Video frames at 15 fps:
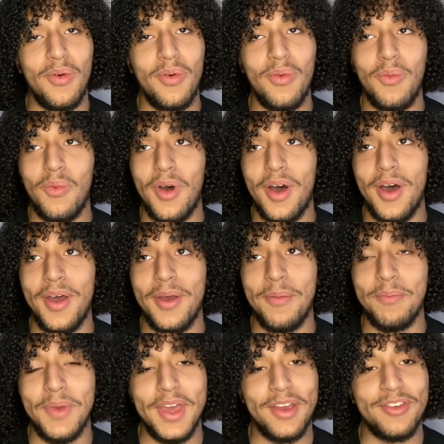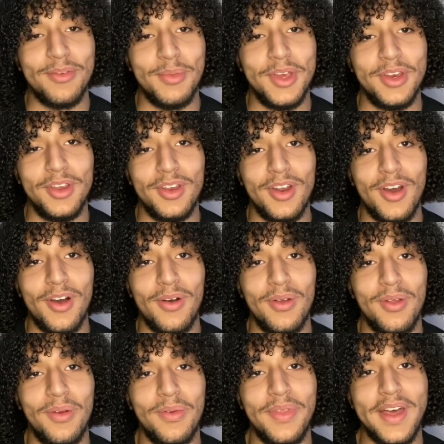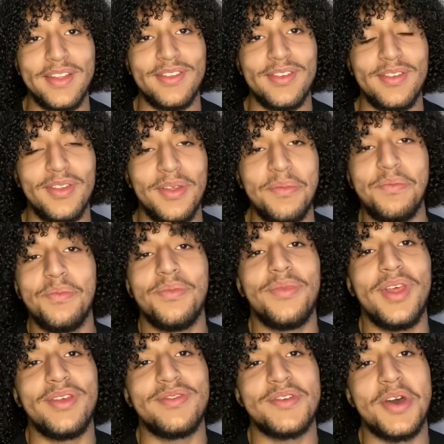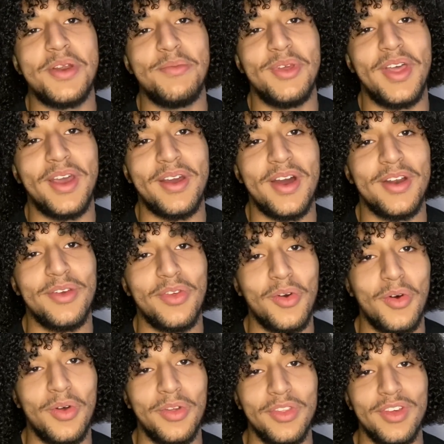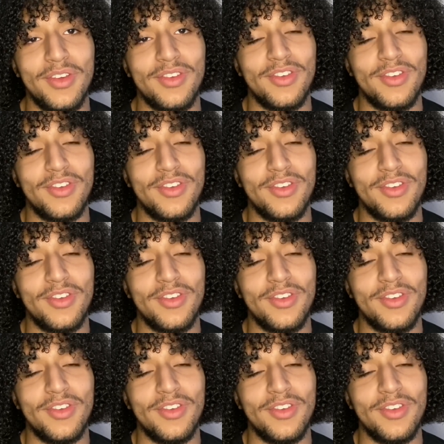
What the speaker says: what makes men, you know, that's going to be like kind of the goal of this.